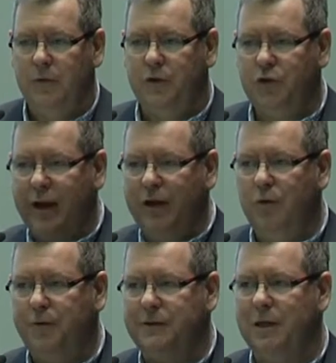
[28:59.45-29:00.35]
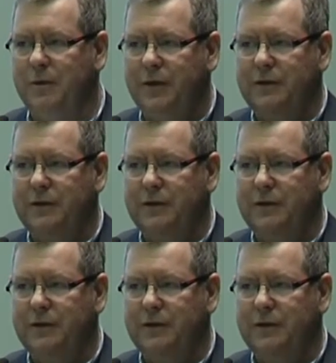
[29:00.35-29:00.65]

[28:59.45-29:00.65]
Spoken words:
The trade-off for some of